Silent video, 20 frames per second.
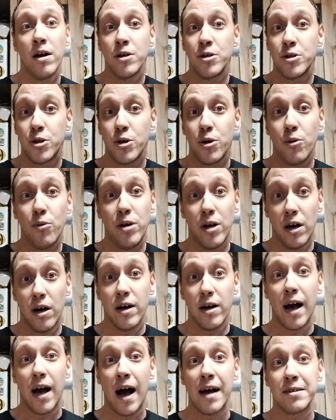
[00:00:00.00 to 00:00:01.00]
Two
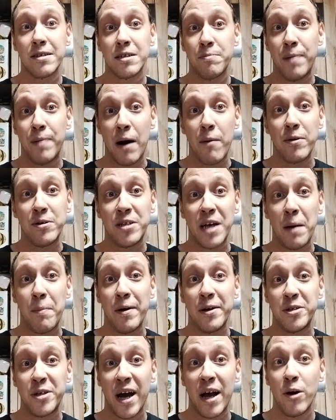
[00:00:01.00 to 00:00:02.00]
young guys to pair with
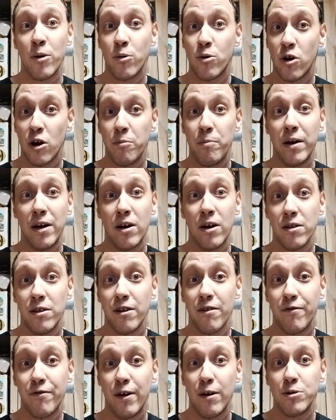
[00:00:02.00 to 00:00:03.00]
JPJ who could be good
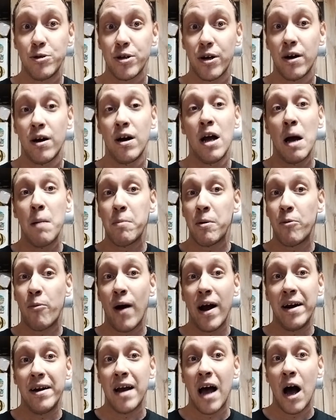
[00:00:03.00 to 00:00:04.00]
in the future, but
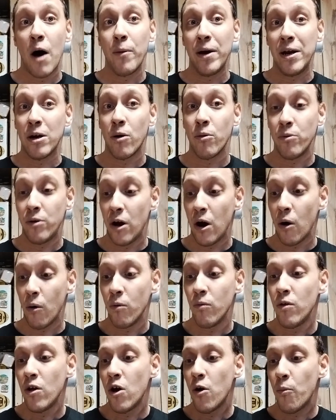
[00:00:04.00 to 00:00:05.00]
right now we don't
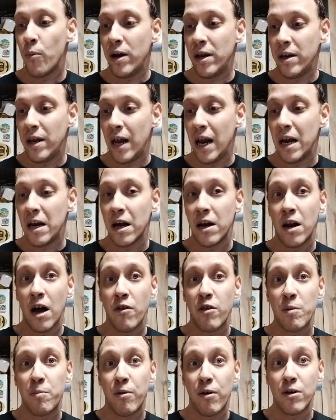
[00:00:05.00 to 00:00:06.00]
know. We need
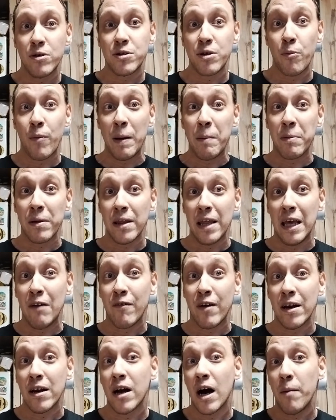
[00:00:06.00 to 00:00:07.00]
another person we
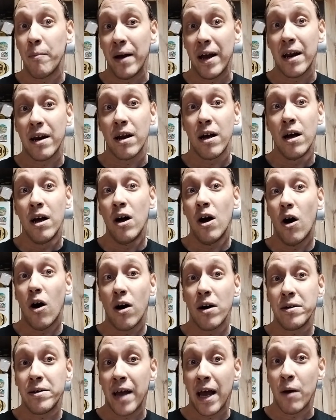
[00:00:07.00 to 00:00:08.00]
believe can come in
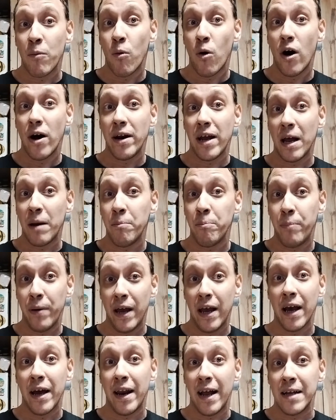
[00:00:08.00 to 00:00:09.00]
on day one and
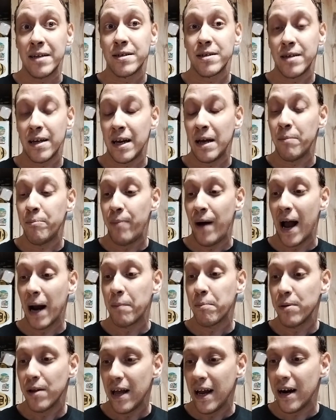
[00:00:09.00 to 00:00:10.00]
be an instant
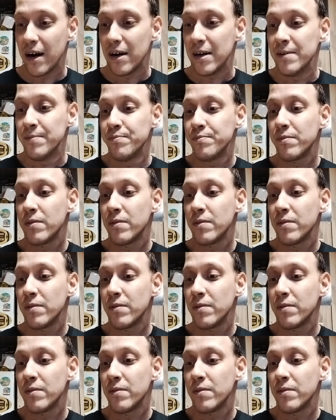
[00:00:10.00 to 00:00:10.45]
impact player.